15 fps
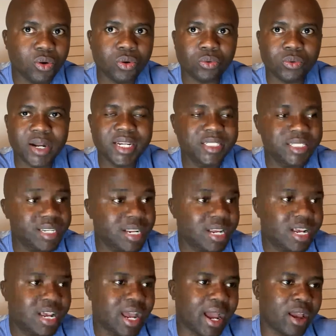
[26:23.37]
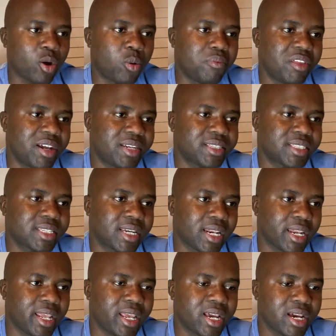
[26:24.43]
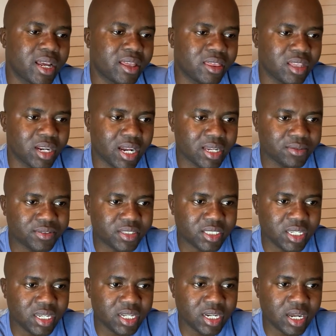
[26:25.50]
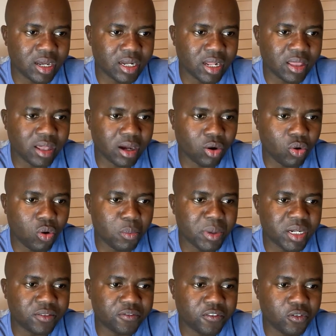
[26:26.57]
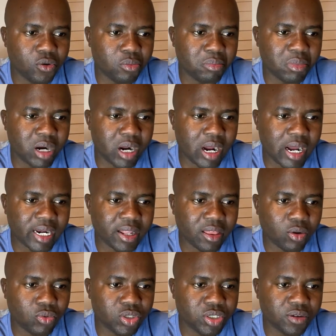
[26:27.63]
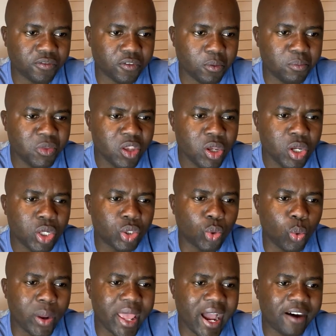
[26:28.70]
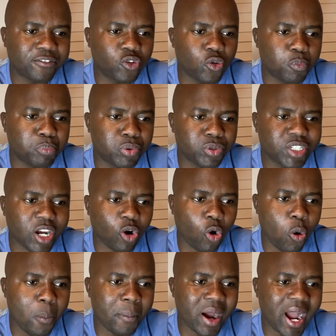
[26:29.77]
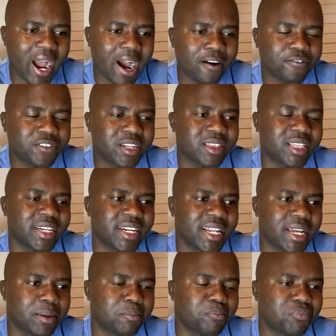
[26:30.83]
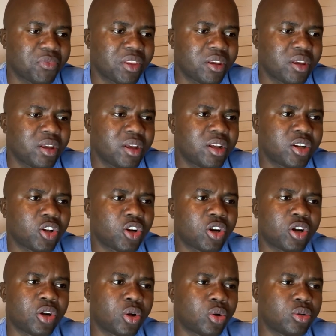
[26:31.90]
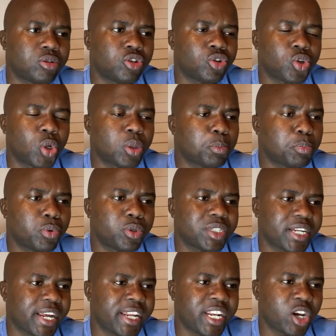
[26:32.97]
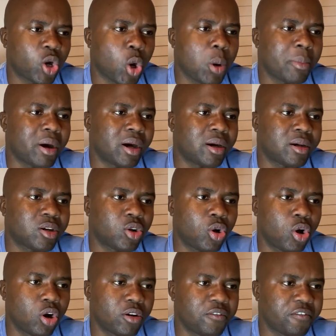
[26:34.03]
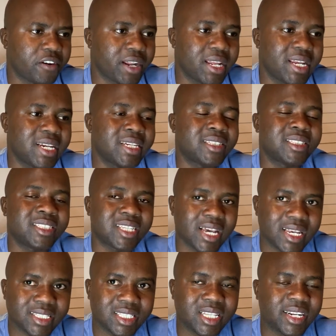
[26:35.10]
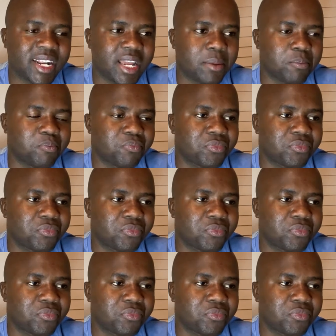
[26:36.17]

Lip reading: All right, I hope that is clear. And then I've seen another comment from another question from, do we have to put a comma after the name? No, you don't put any comma, Godfrey. It's just the name.